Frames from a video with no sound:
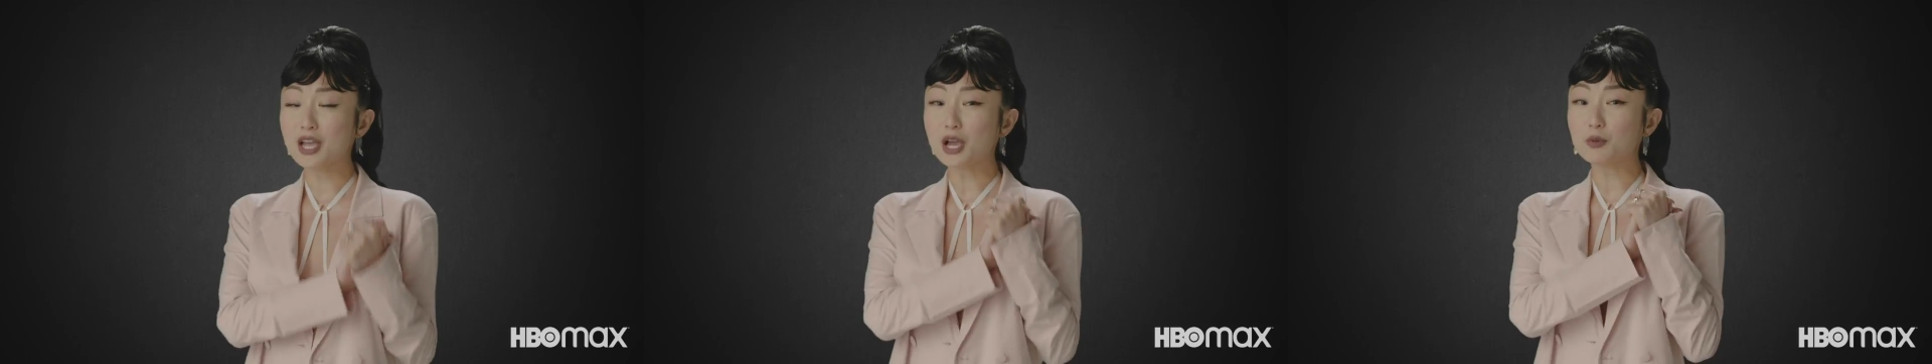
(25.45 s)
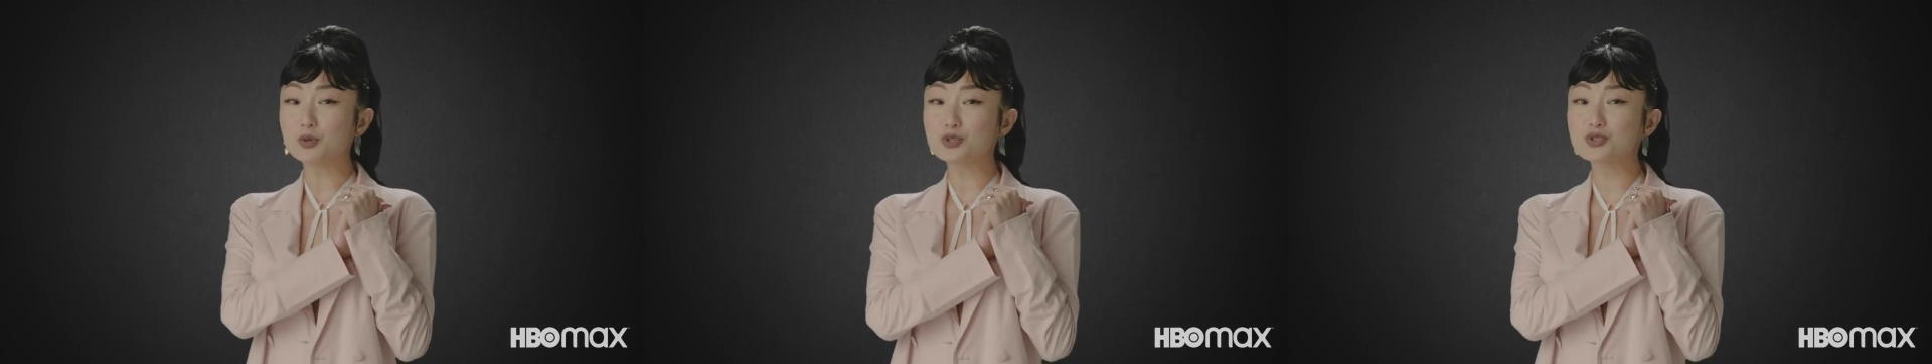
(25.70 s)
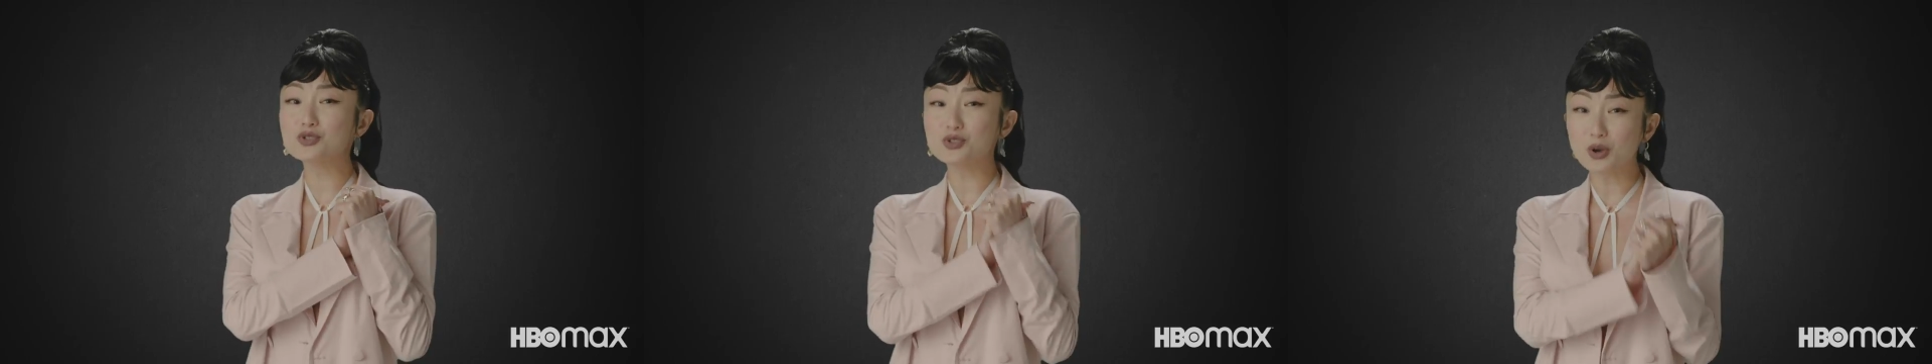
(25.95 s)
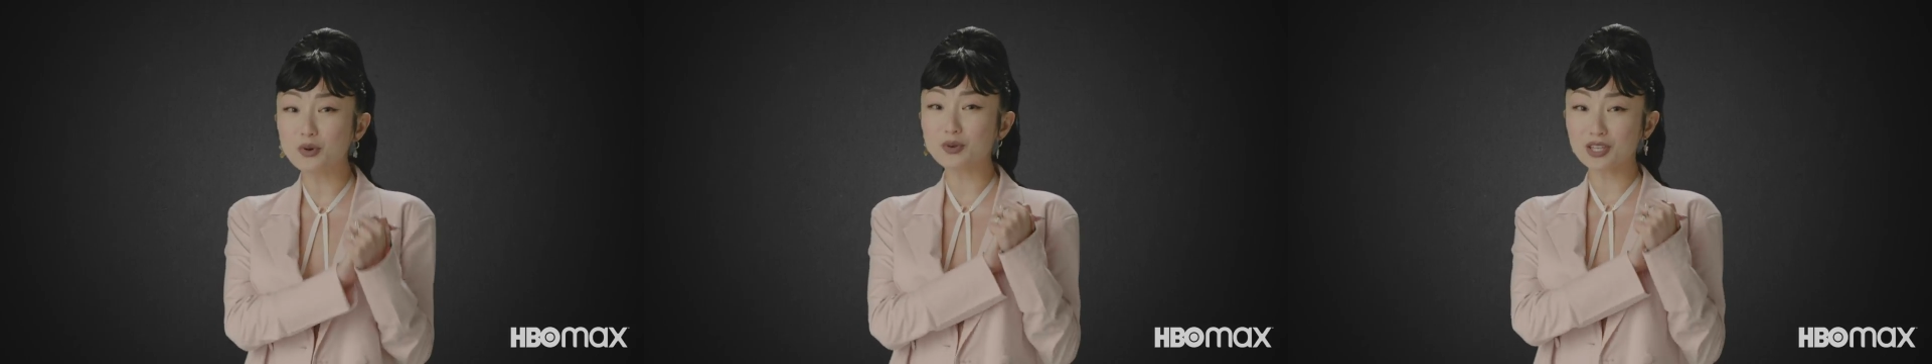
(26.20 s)
and we're
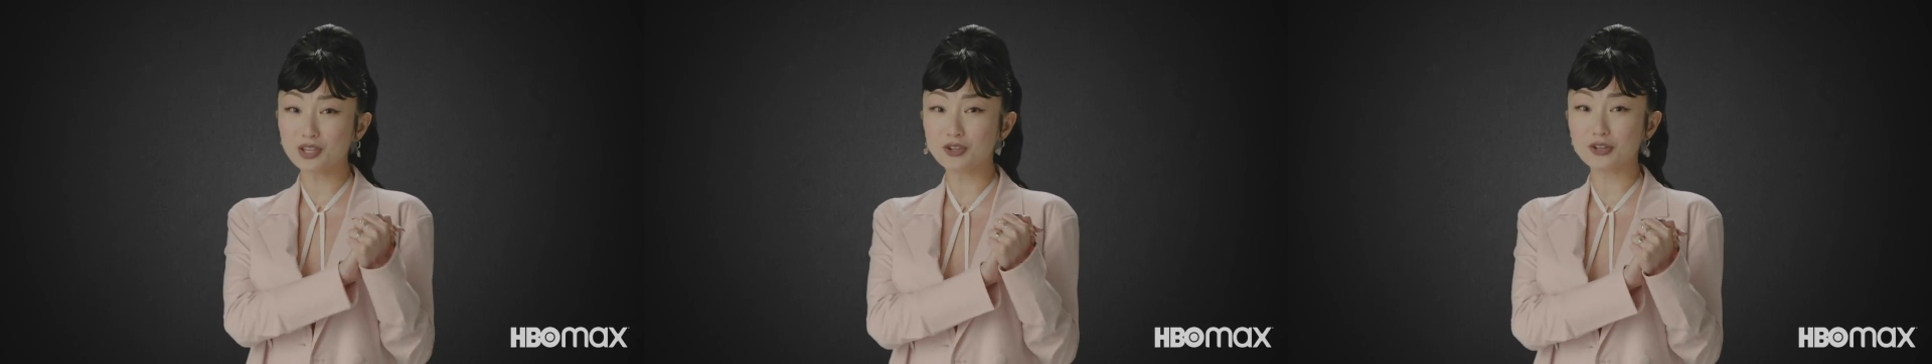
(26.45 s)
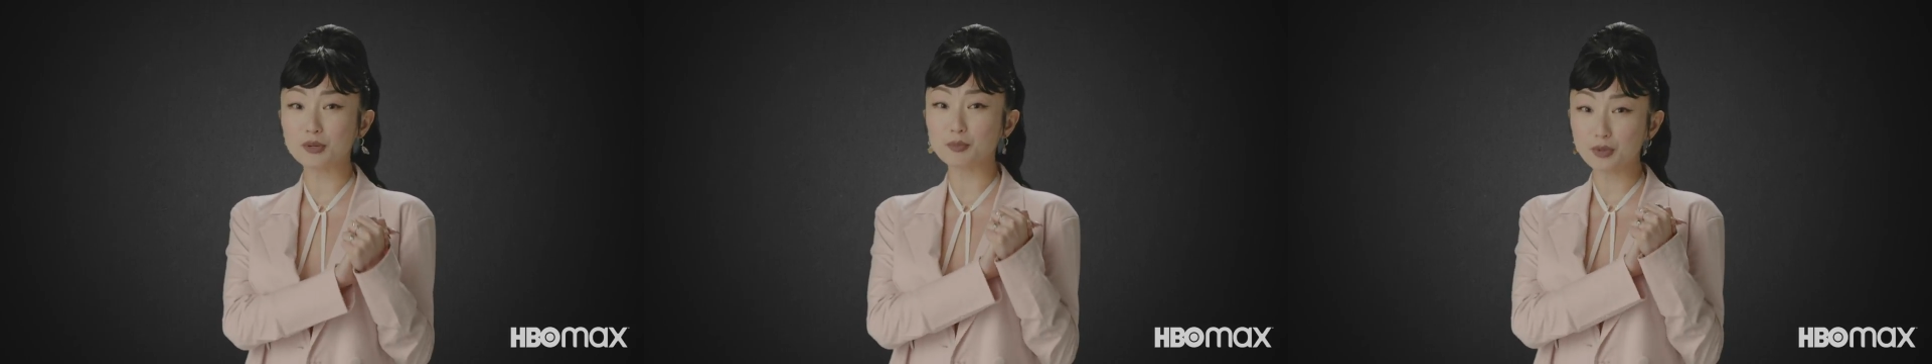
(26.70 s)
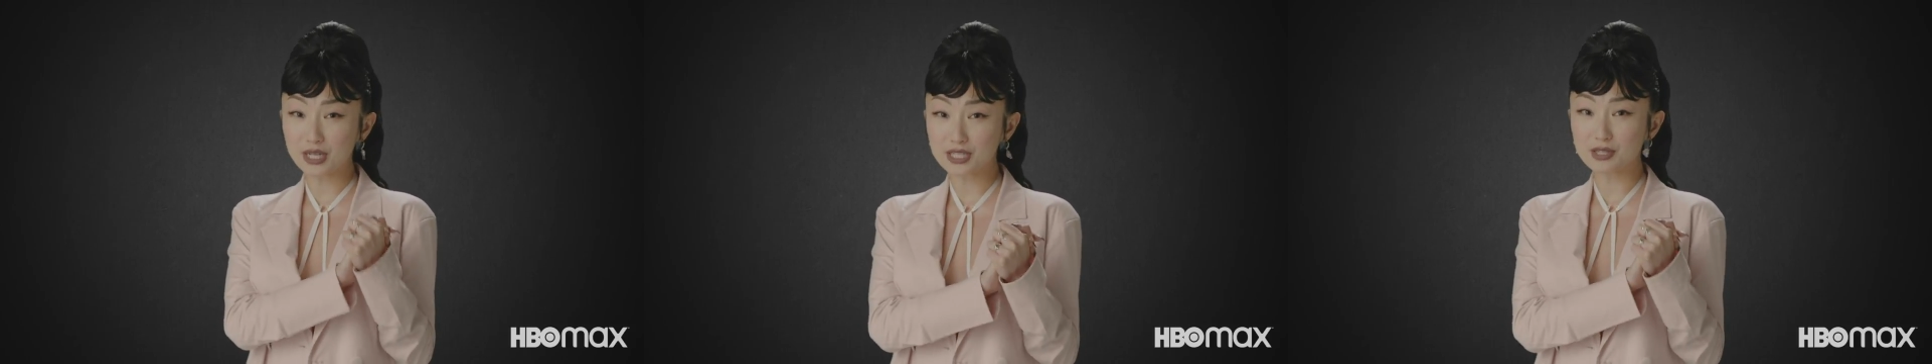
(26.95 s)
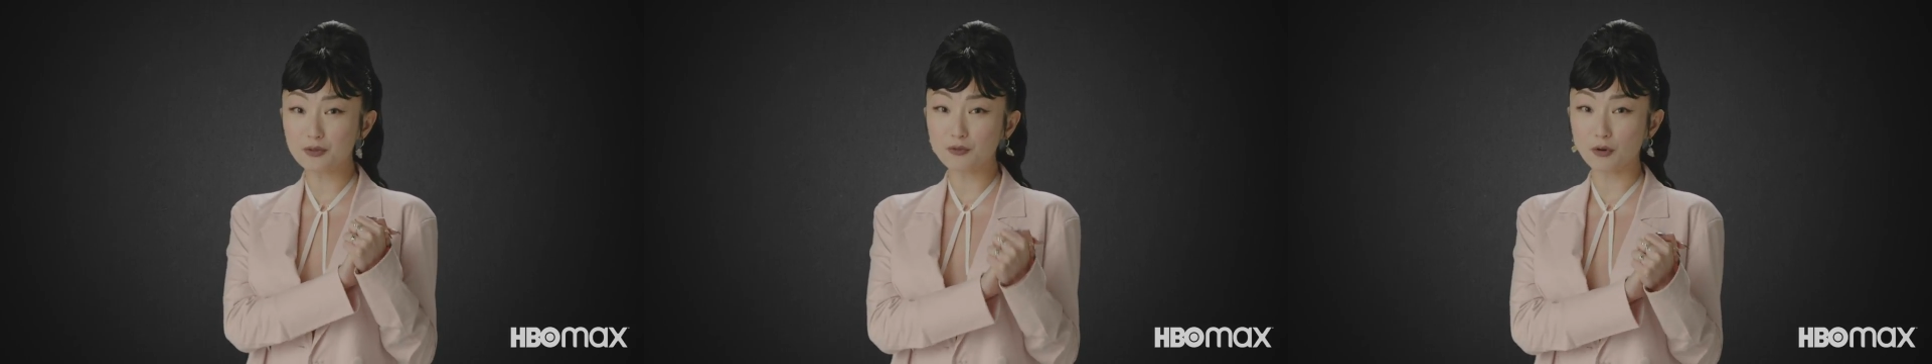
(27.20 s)
so eager to bring to the